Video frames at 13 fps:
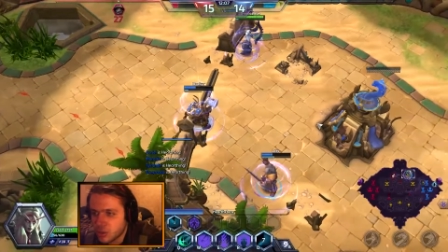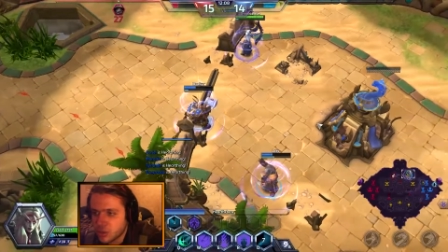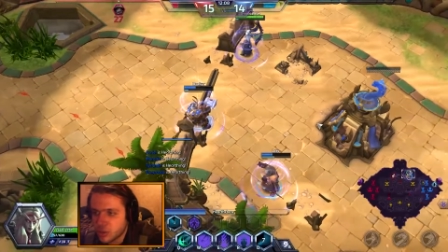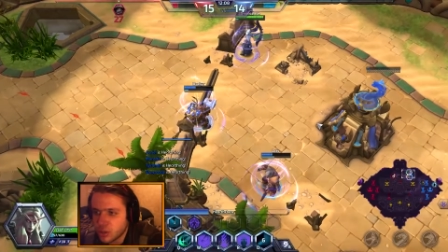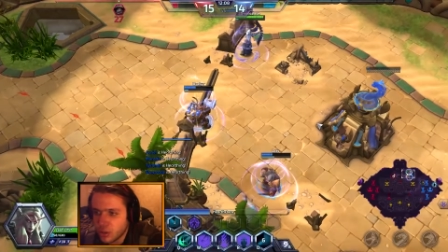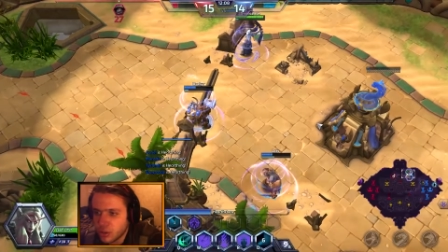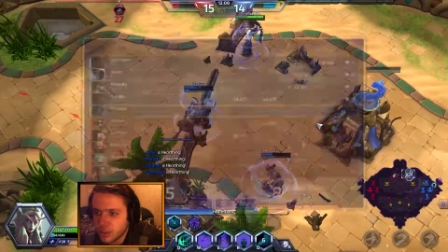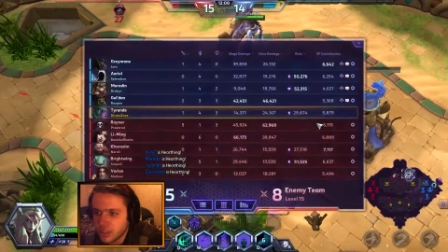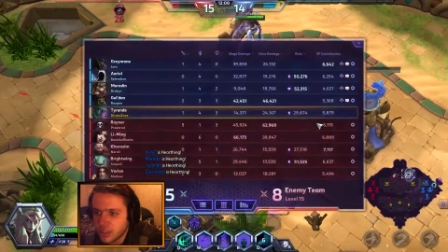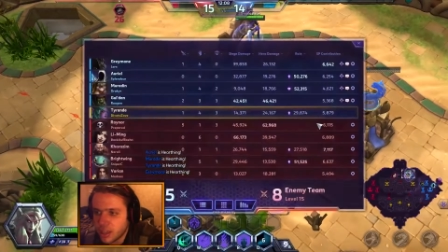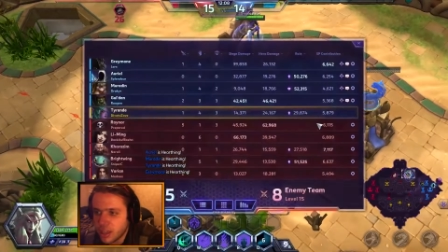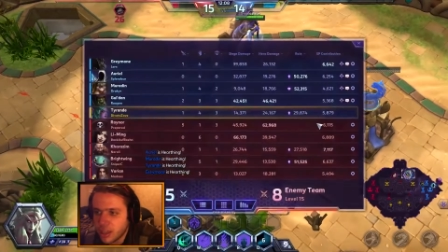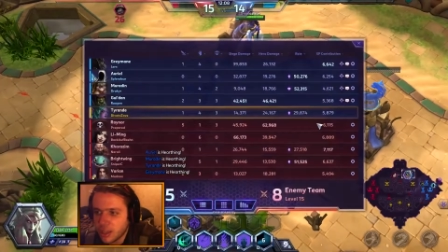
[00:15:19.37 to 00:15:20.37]
draw the
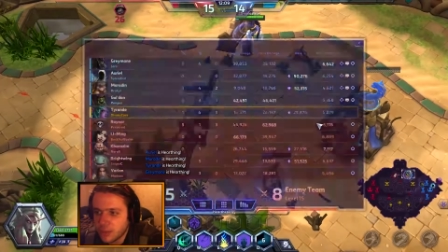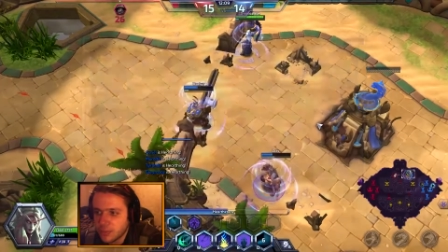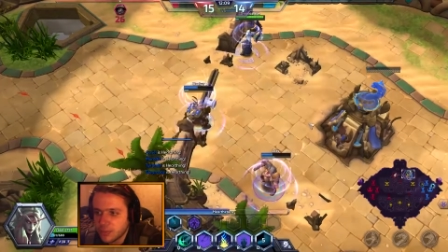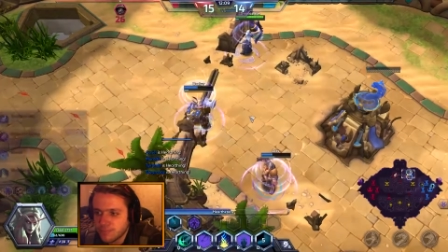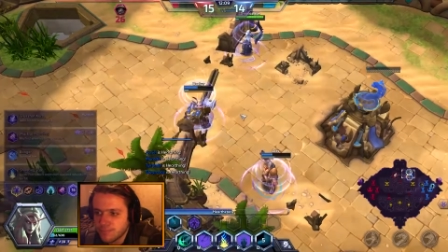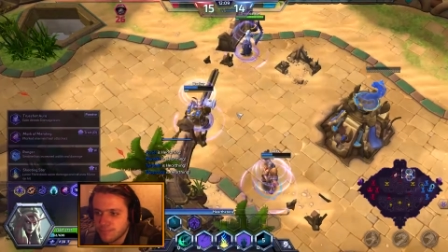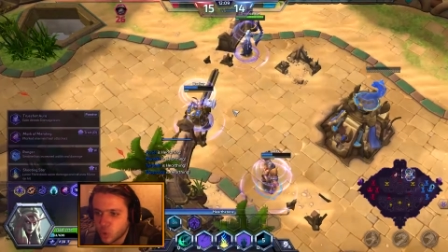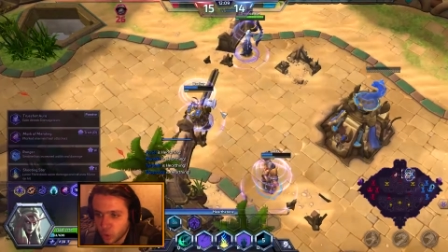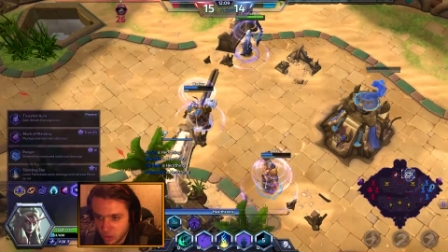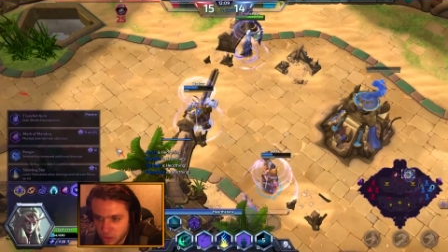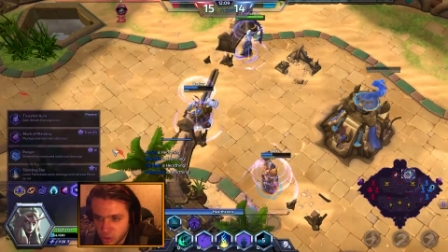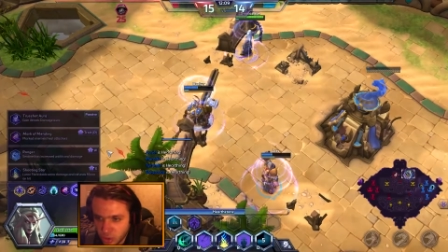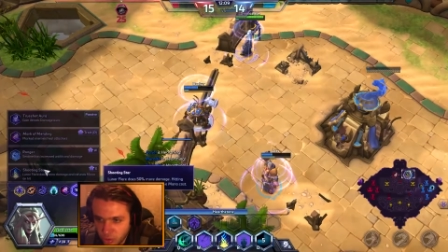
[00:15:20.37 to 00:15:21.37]
game to
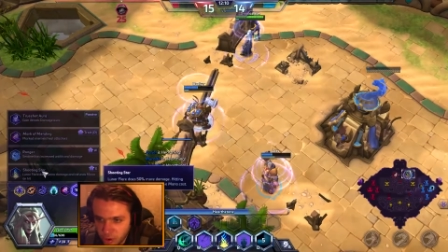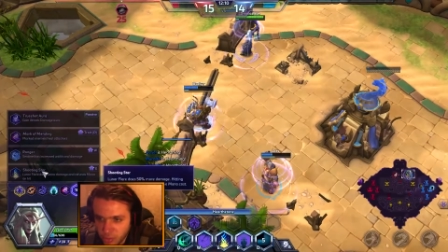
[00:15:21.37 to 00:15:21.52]
a draw.